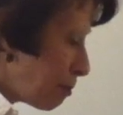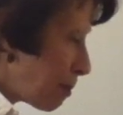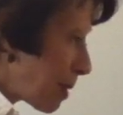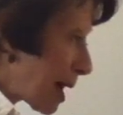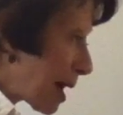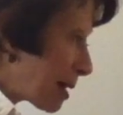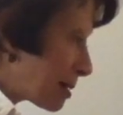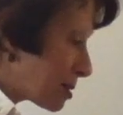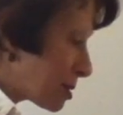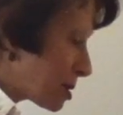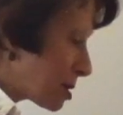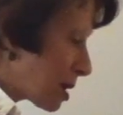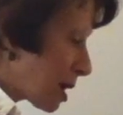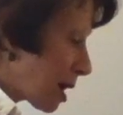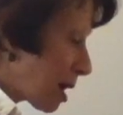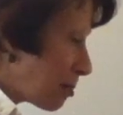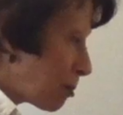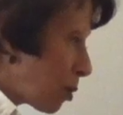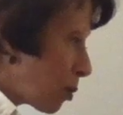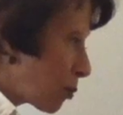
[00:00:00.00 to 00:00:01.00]
But
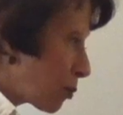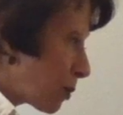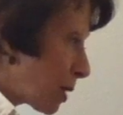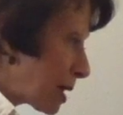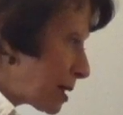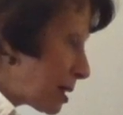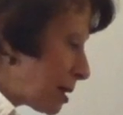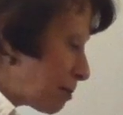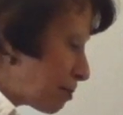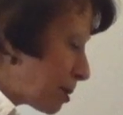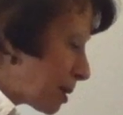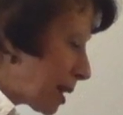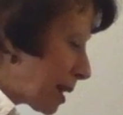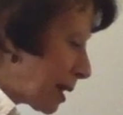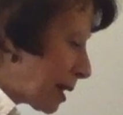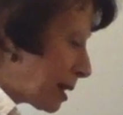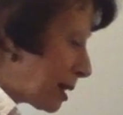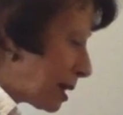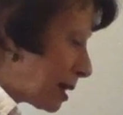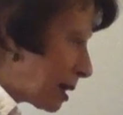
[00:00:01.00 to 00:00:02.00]
I'm already
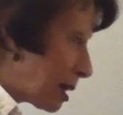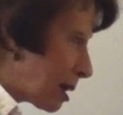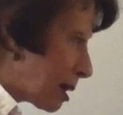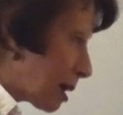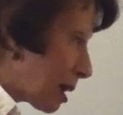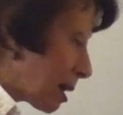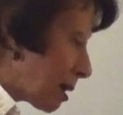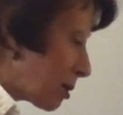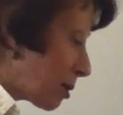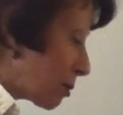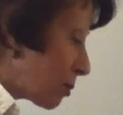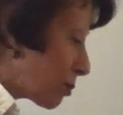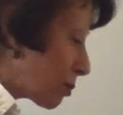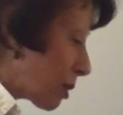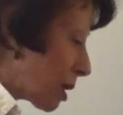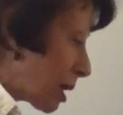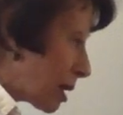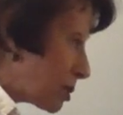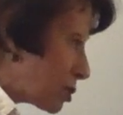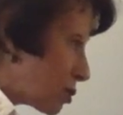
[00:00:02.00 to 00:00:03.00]
planning,
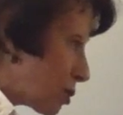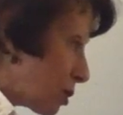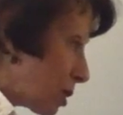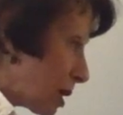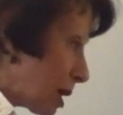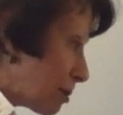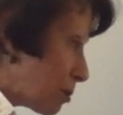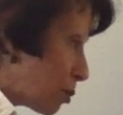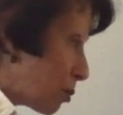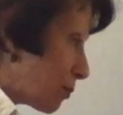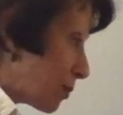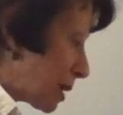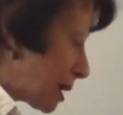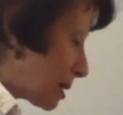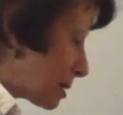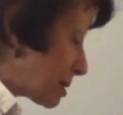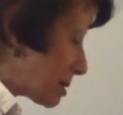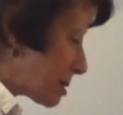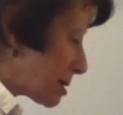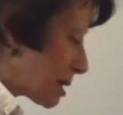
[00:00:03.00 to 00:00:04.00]
gradually I'm moving
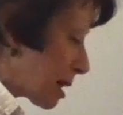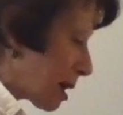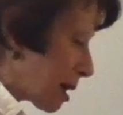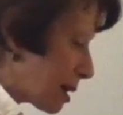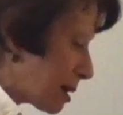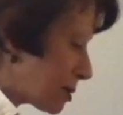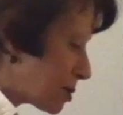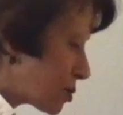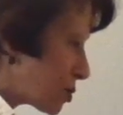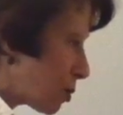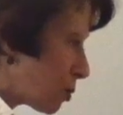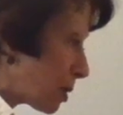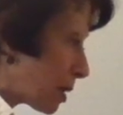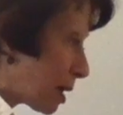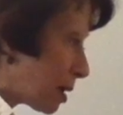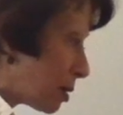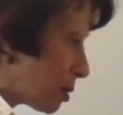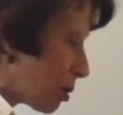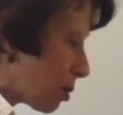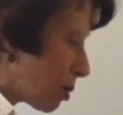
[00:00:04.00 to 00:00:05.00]
inside. So when
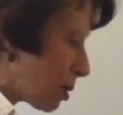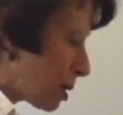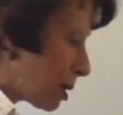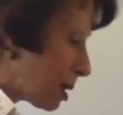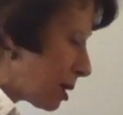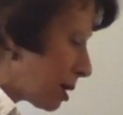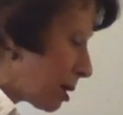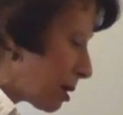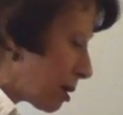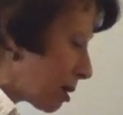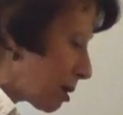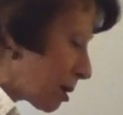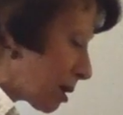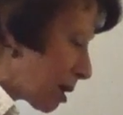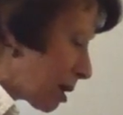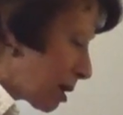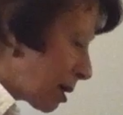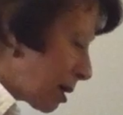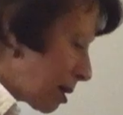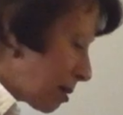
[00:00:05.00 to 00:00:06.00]
I go here,
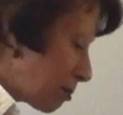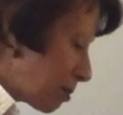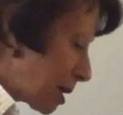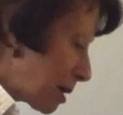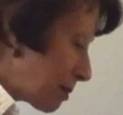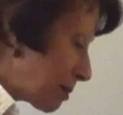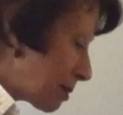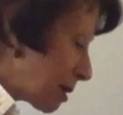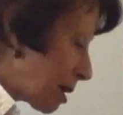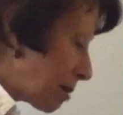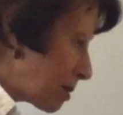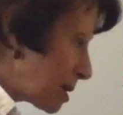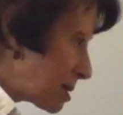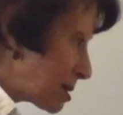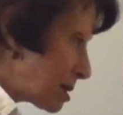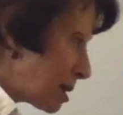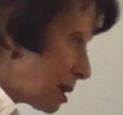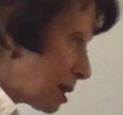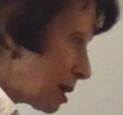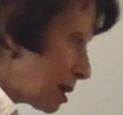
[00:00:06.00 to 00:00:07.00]
my thumb
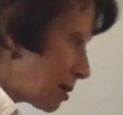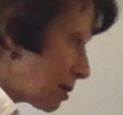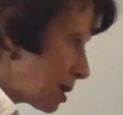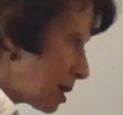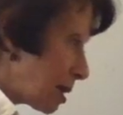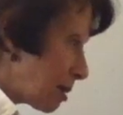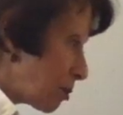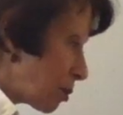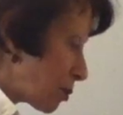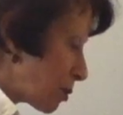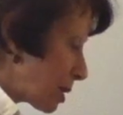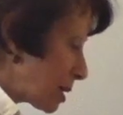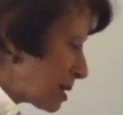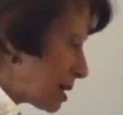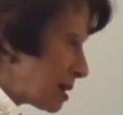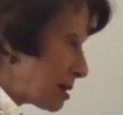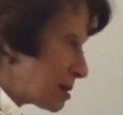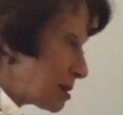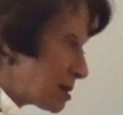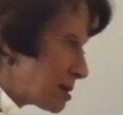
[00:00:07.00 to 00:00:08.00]
is here and I'm
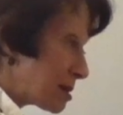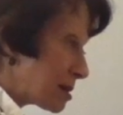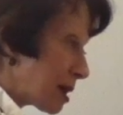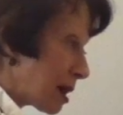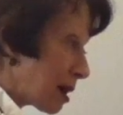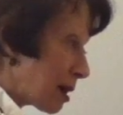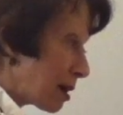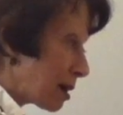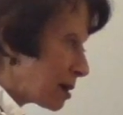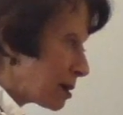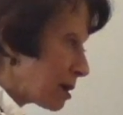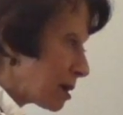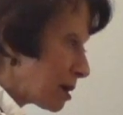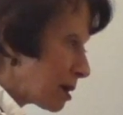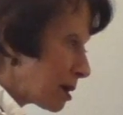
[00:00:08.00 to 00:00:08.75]
already inside.